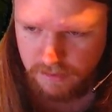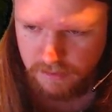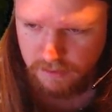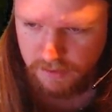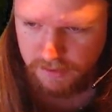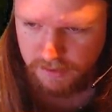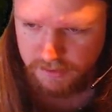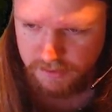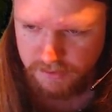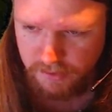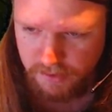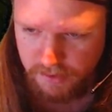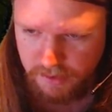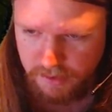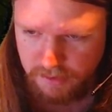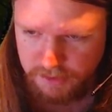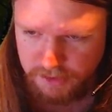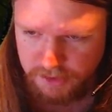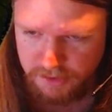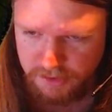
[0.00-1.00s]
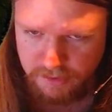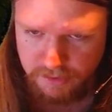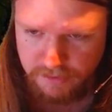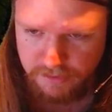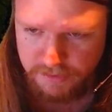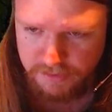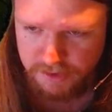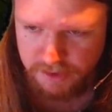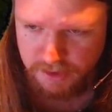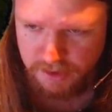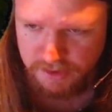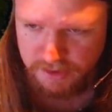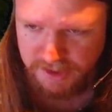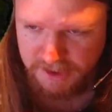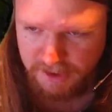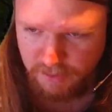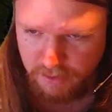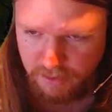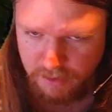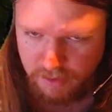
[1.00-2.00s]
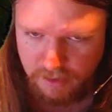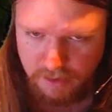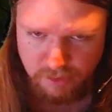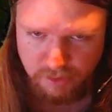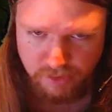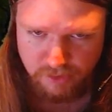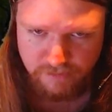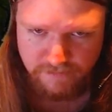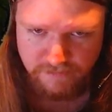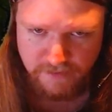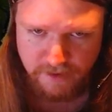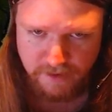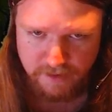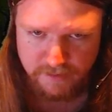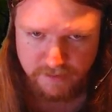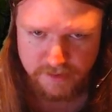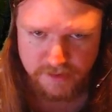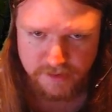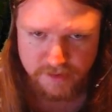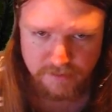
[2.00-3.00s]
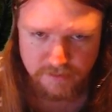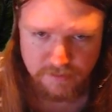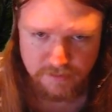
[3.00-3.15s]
So I think I'm just going to start out with an Armor of Faith, just to